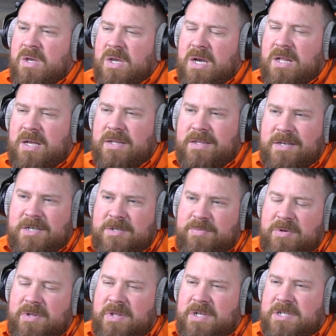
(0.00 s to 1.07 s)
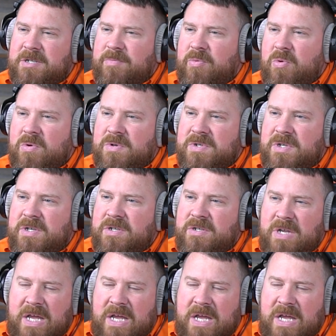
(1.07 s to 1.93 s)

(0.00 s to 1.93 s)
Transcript: I like that he's putting these supports in.